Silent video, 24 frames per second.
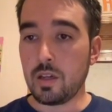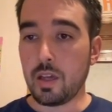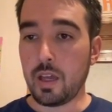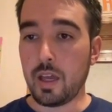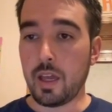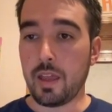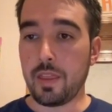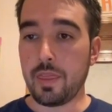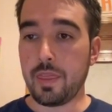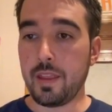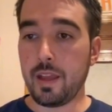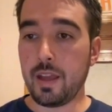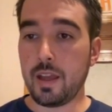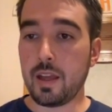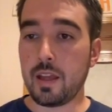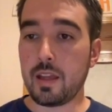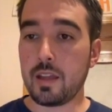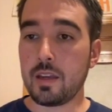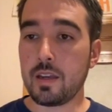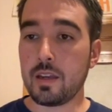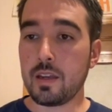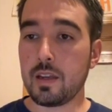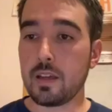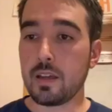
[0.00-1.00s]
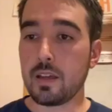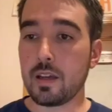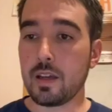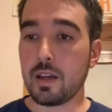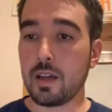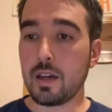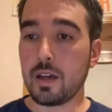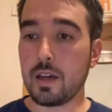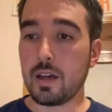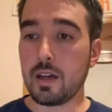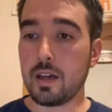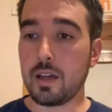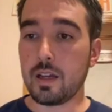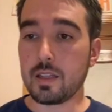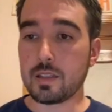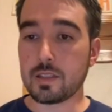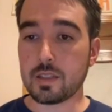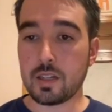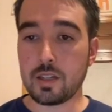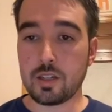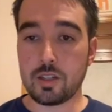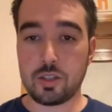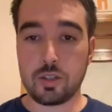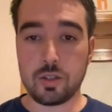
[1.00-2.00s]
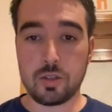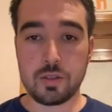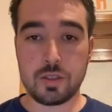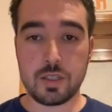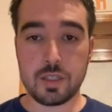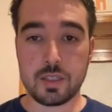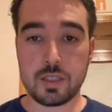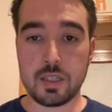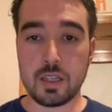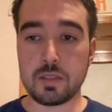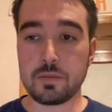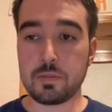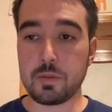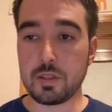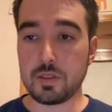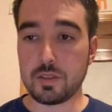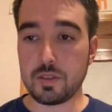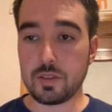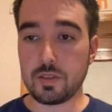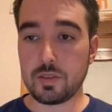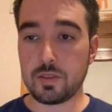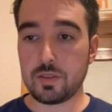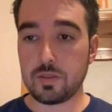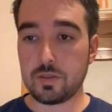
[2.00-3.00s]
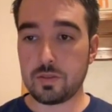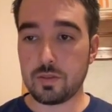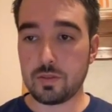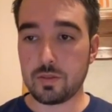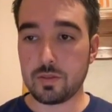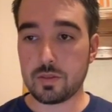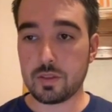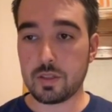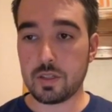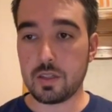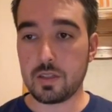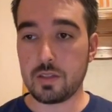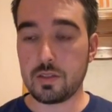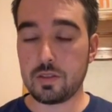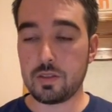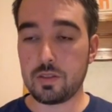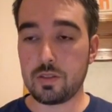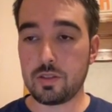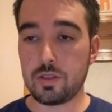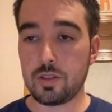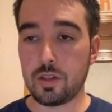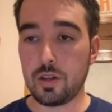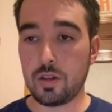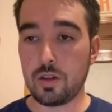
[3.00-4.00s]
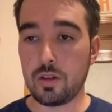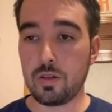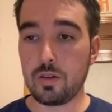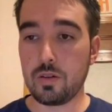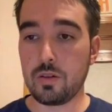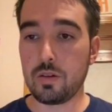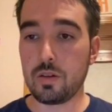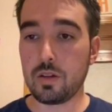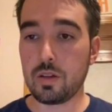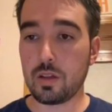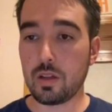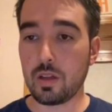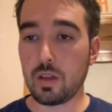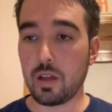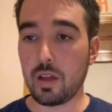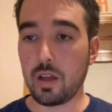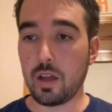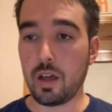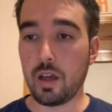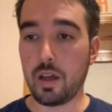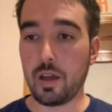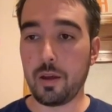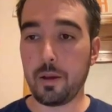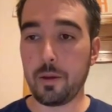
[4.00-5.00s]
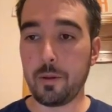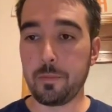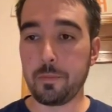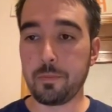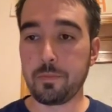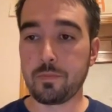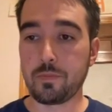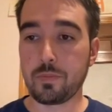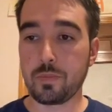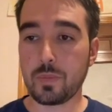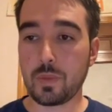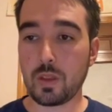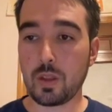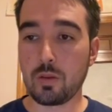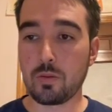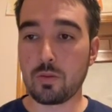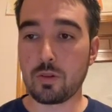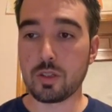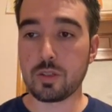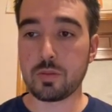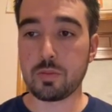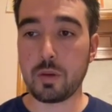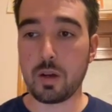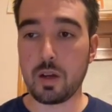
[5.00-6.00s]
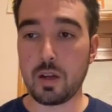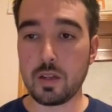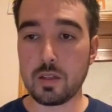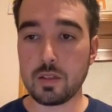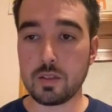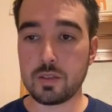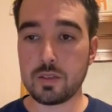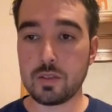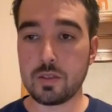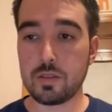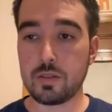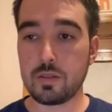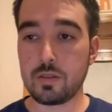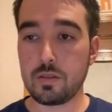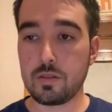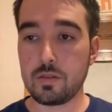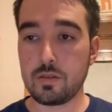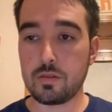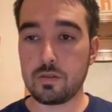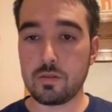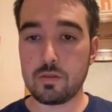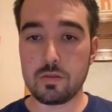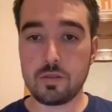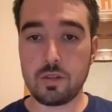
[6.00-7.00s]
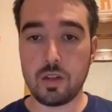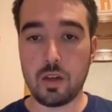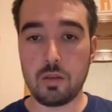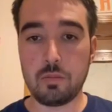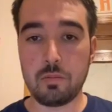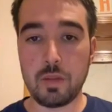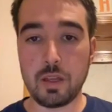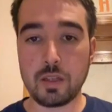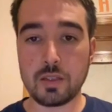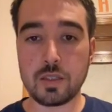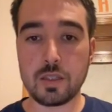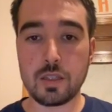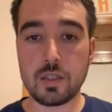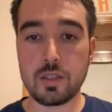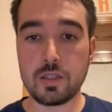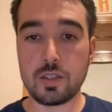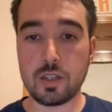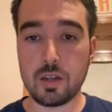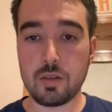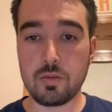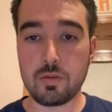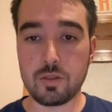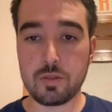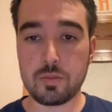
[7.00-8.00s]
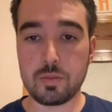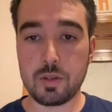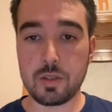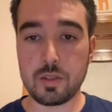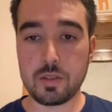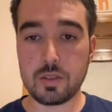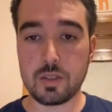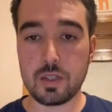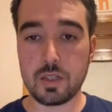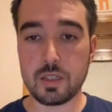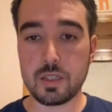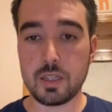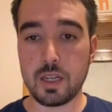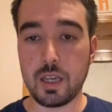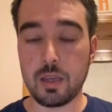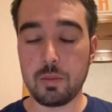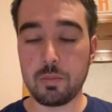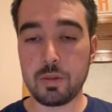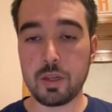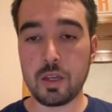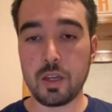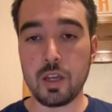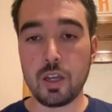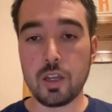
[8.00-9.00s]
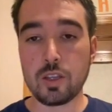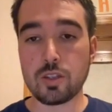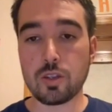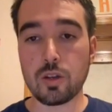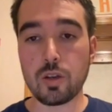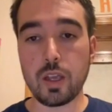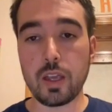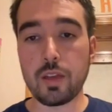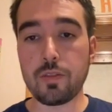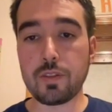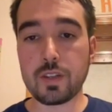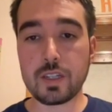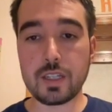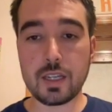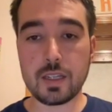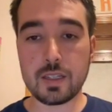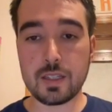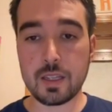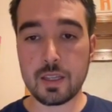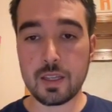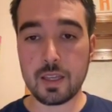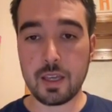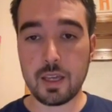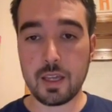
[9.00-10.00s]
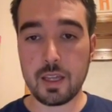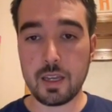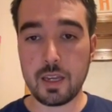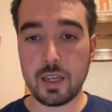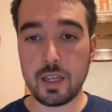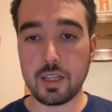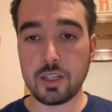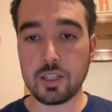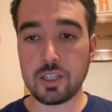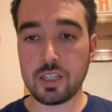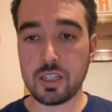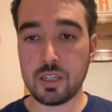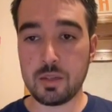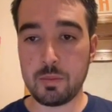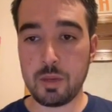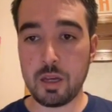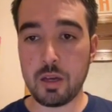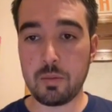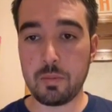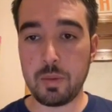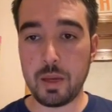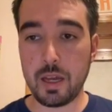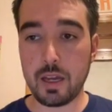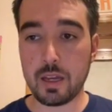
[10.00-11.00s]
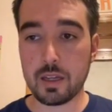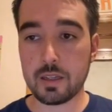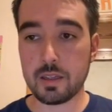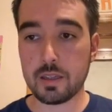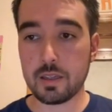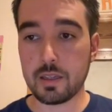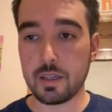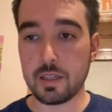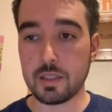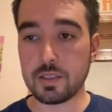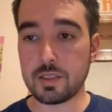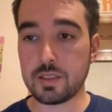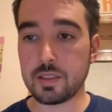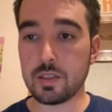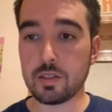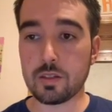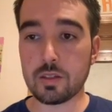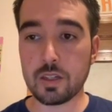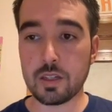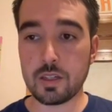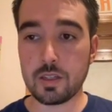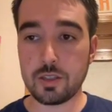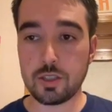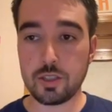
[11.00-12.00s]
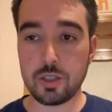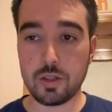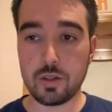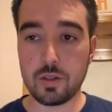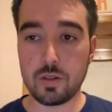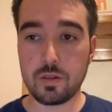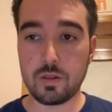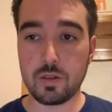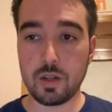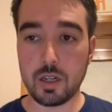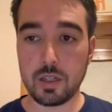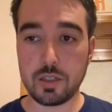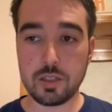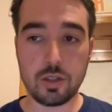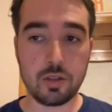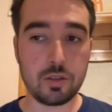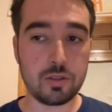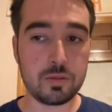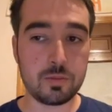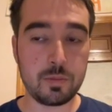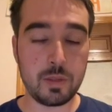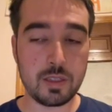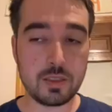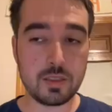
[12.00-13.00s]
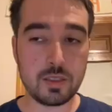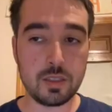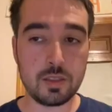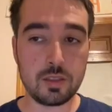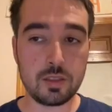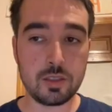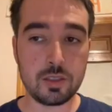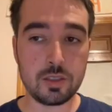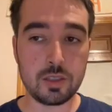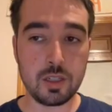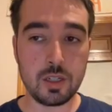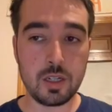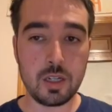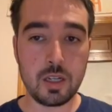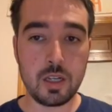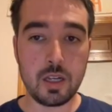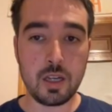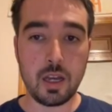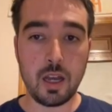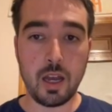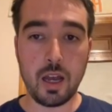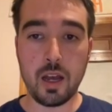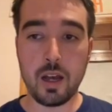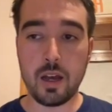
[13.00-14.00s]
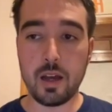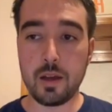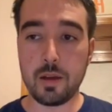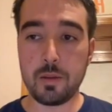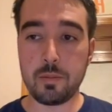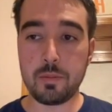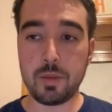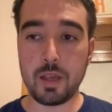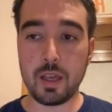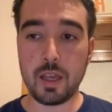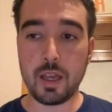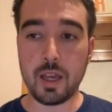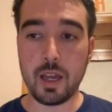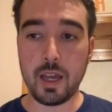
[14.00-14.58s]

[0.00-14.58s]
then it's going to show a success message. So it's going to show response.message and response.type. So if it doesn't get HTML back, it's still going to show a toast message, and